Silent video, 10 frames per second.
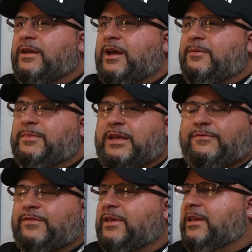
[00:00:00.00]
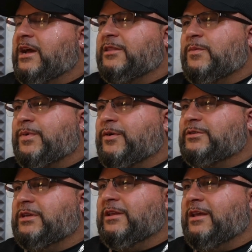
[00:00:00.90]
am definitely not the
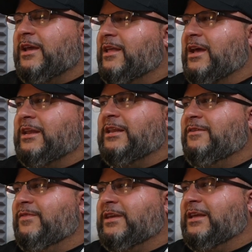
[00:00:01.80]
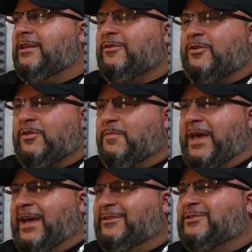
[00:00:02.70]
person, and I didn't even get into all the
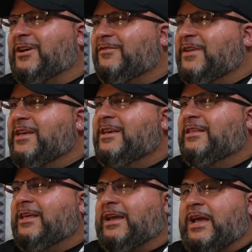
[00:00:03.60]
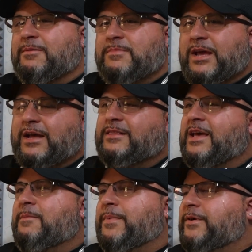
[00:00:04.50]
bad stuff. Like, I am not
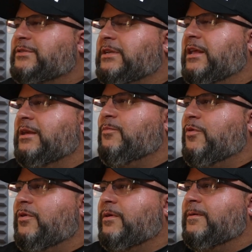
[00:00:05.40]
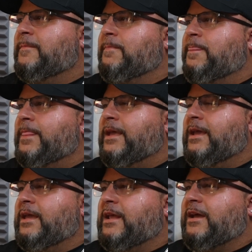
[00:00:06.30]
that person anymore,
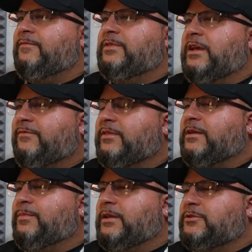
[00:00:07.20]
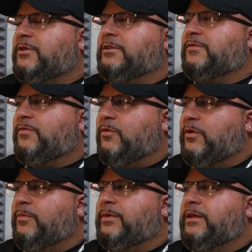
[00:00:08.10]
and I've definitely been
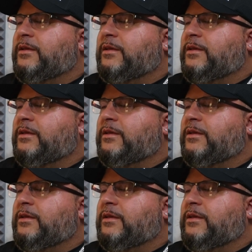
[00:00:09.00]
transformed